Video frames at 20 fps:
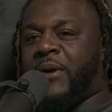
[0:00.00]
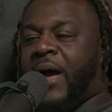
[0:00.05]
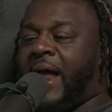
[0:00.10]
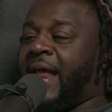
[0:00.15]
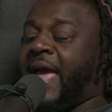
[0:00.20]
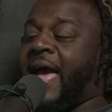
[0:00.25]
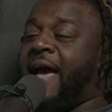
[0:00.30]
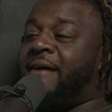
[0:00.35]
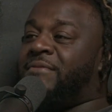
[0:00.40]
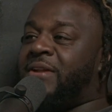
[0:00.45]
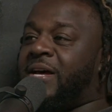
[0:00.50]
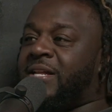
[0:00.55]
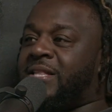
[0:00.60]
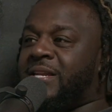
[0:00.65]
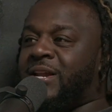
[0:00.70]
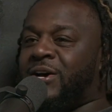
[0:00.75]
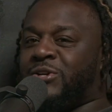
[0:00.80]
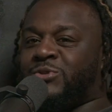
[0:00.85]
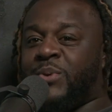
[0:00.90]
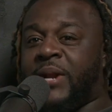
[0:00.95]
I didn't have
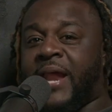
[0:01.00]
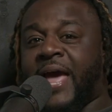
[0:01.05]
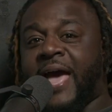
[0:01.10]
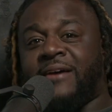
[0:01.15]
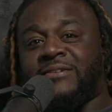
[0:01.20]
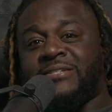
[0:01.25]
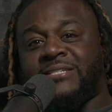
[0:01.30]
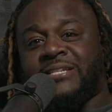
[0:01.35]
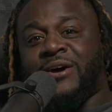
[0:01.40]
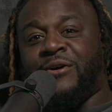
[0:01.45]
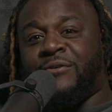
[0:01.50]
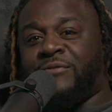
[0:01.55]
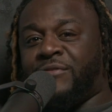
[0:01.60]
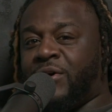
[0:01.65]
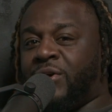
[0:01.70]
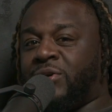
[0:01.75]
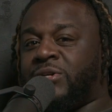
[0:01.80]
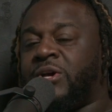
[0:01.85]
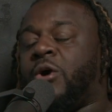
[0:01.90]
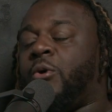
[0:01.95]
nothing else. We didn't have cell
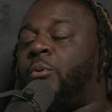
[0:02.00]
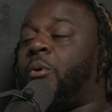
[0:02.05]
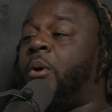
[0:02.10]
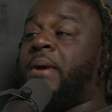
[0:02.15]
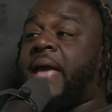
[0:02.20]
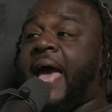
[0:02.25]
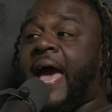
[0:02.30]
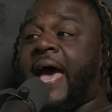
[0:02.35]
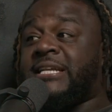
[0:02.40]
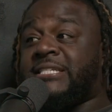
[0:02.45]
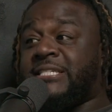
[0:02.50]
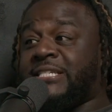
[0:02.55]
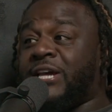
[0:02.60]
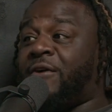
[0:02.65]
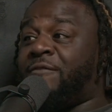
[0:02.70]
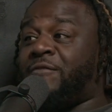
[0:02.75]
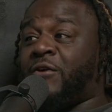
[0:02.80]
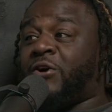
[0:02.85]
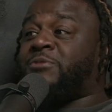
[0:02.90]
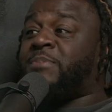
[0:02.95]
phone. Well, we had
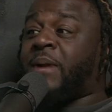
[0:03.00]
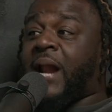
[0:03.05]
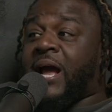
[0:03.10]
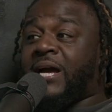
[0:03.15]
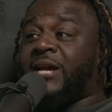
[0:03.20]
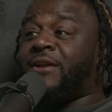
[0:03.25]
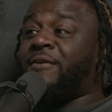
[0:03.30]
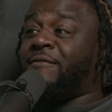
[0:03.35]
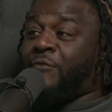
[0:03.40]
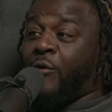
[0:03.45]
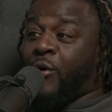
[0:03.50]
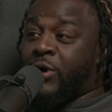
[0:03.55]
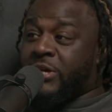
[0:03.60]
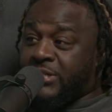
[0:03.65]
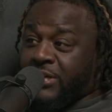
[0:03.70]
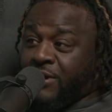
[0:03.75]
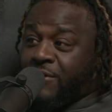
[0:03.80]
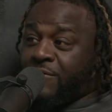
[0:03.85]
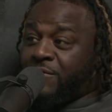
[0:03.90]
cell phones, but I couldn't afford a cell